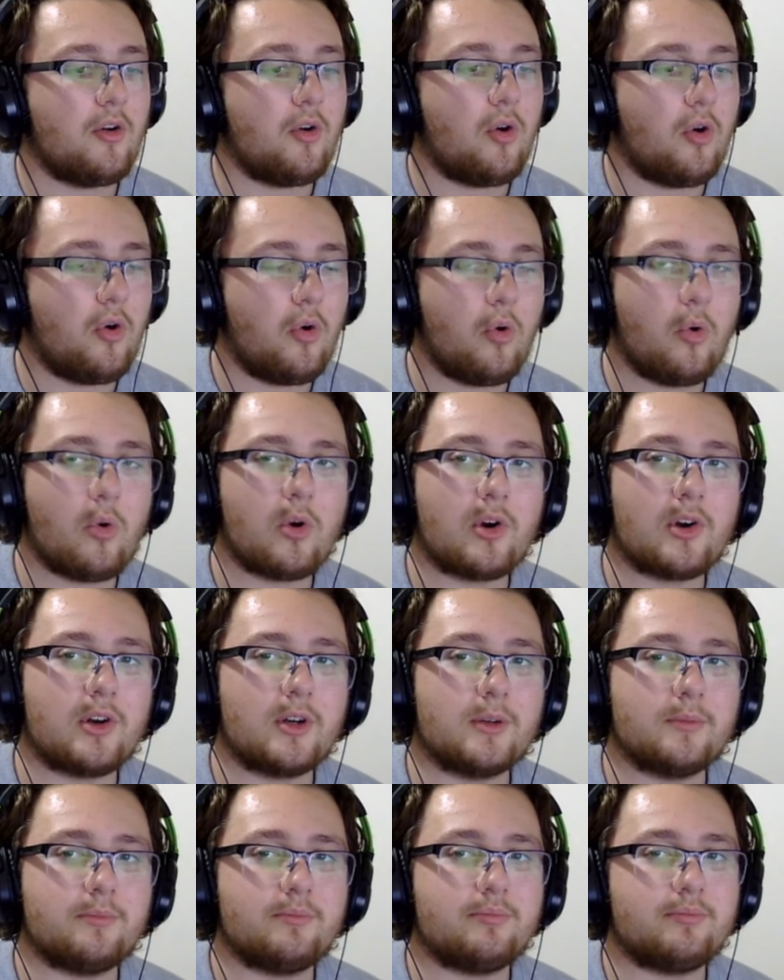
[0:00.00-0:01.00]

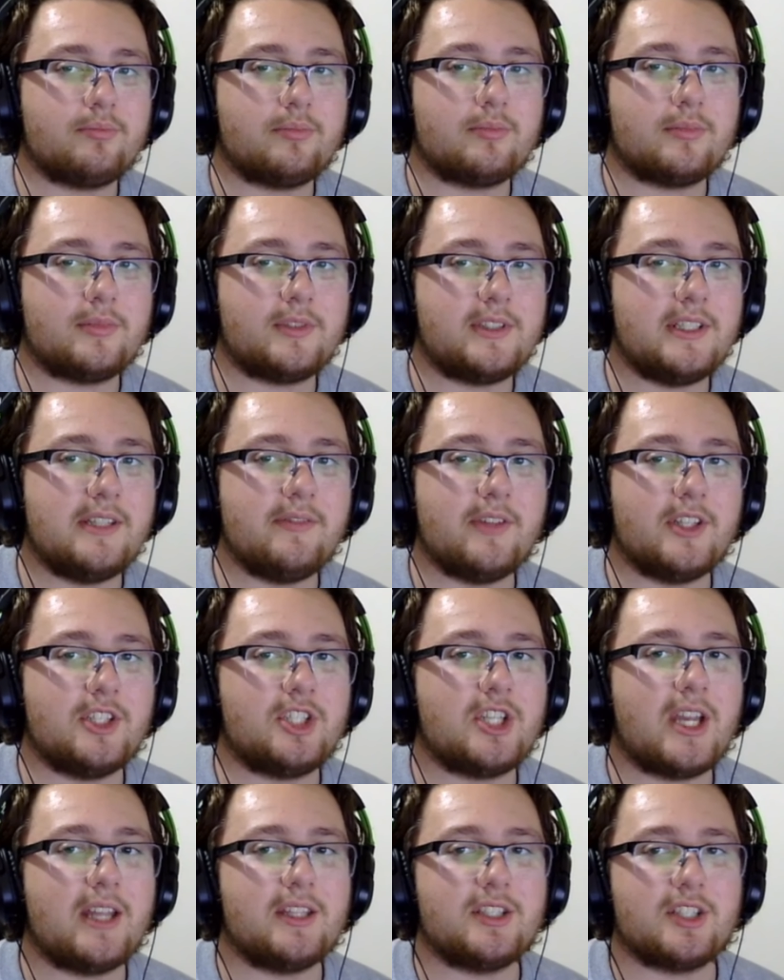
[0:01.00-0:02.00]
or
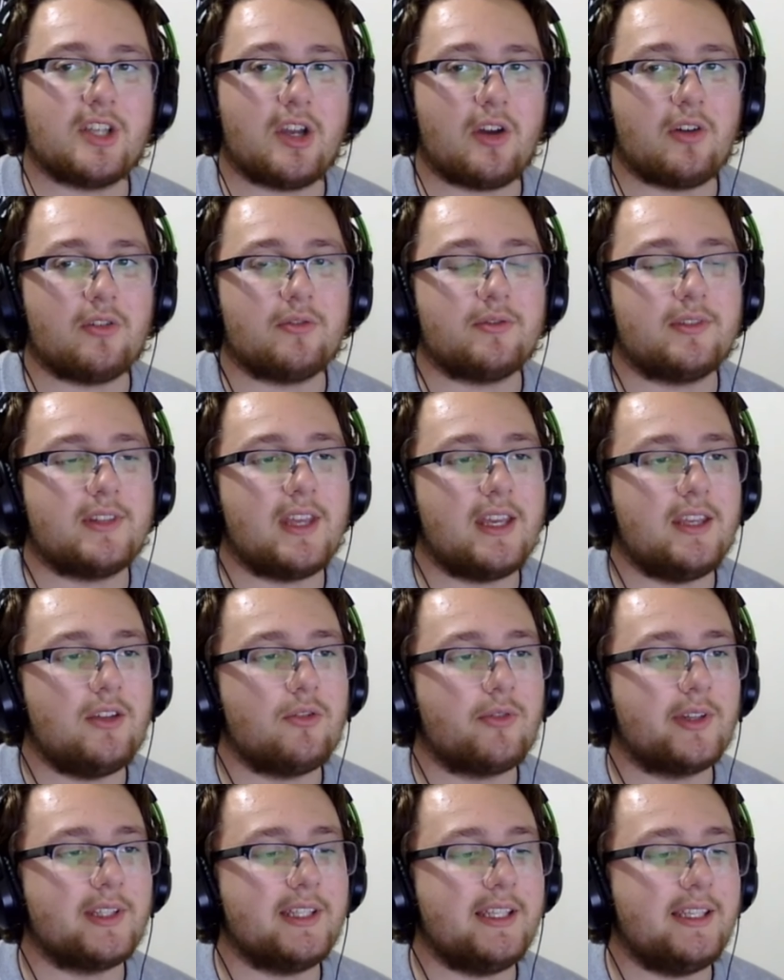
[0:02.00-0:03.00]
DiVincenzo that
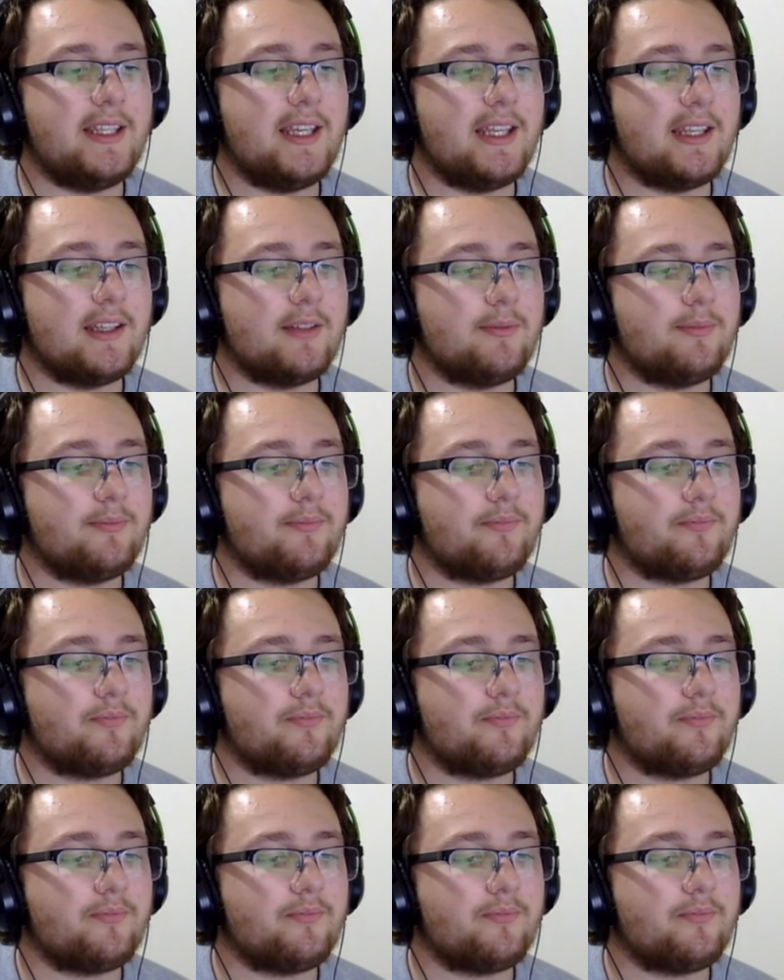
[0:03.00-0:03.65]
you really needed.